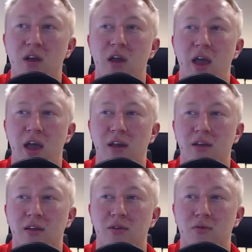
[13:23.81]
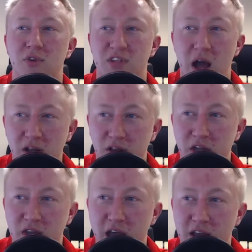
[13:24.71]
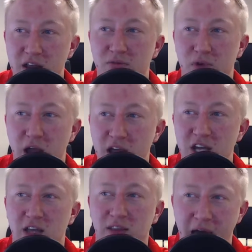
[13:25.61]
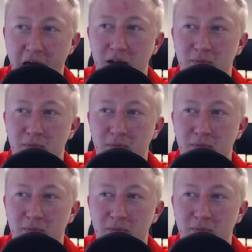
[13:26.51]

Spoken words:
and resoundingly negative rage at that.